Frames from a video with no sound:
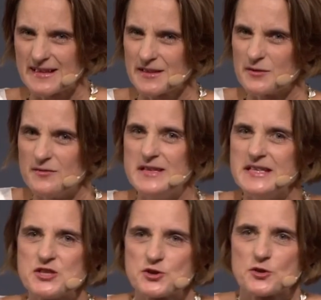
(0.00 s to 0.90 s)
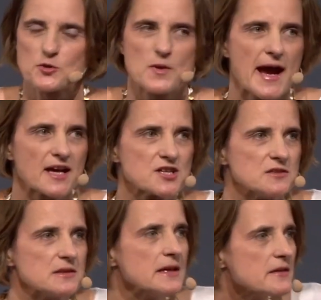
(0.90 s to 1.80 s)
processing than their
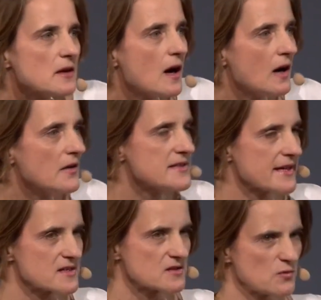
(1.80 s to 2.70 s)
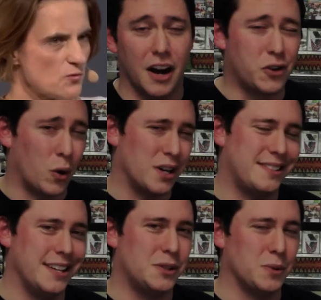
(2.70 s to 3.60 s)
non-gamer counterparts. Of
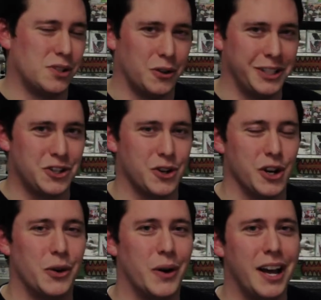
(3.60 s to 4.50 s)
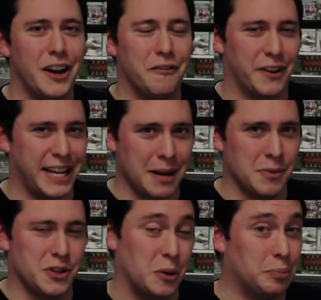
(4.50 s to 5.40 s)
course, this was only true for
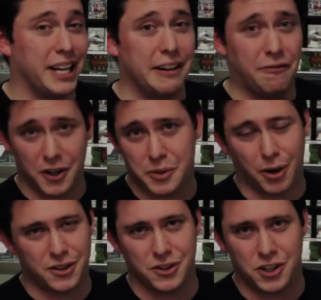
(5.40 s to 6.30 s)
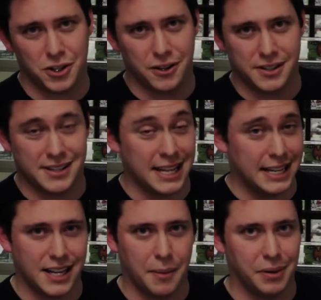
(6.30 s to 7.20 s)
gamers who play first-person shooters and
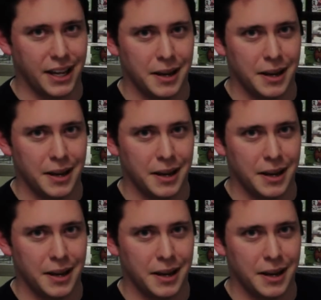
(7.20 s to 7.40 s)
that type of